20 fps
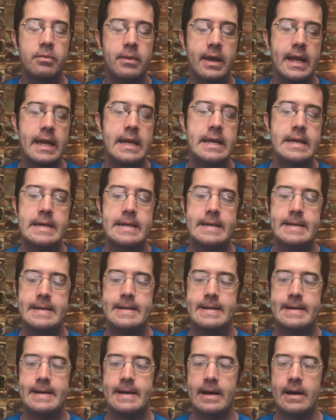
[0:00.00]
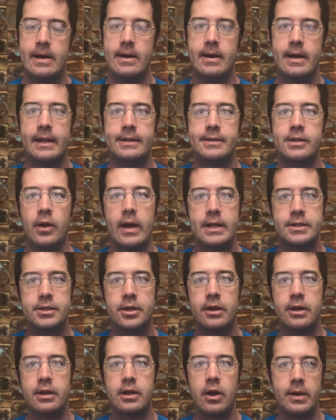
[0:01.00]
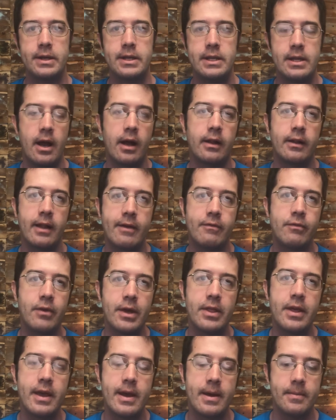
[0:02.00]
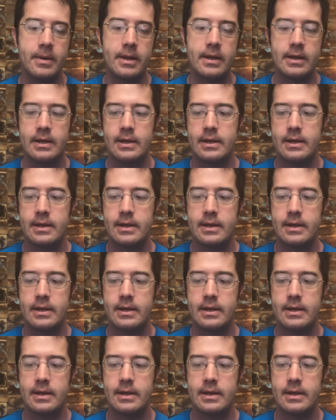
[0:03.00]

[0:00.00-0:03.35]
me, and so I started going to Young Life with him.